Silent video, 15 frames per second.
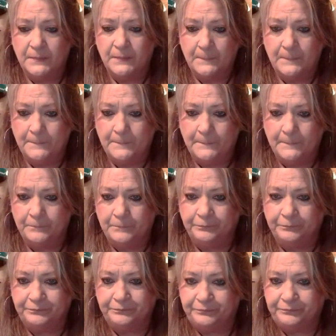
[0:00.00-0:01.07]

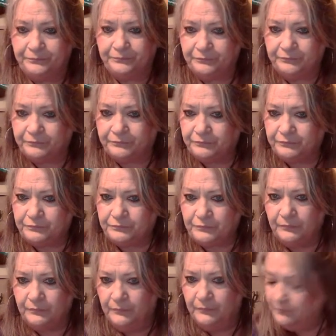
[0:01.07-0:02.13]

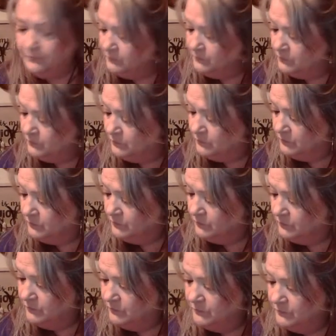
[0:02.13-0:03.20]

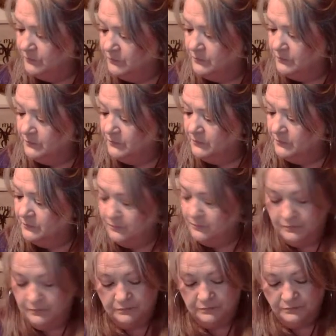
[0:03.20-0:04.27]

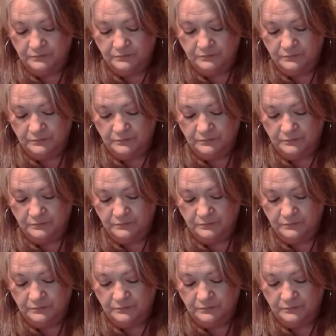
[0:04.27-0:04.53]
(no one is talking)